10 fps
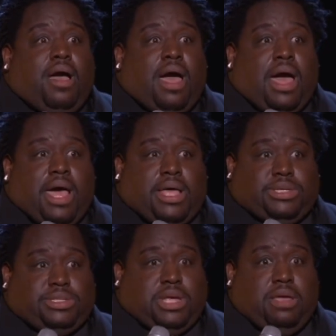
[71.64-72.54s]

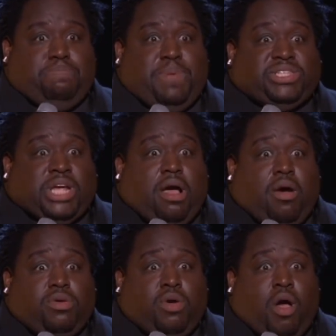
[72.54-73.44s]
I said, bitch,
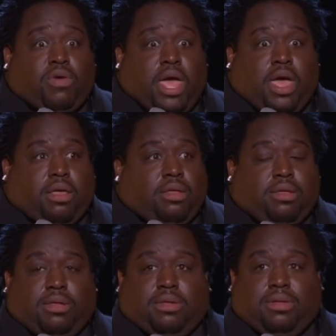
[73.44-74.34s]
how old you gonna get?
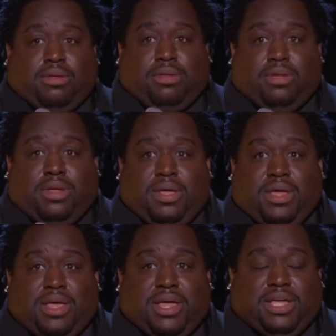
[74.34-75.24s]

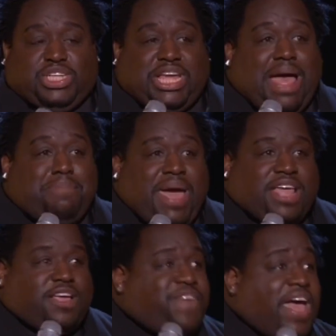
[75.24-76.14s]
She got
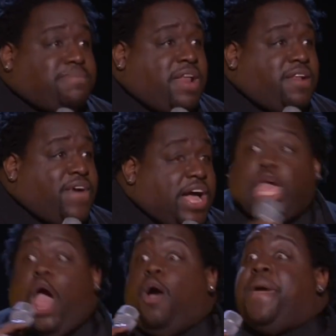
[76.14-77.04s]
mad. You fat
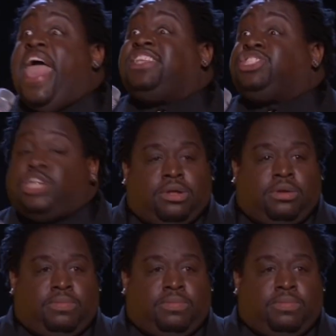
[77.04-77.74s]
motherfucker, you old bitch?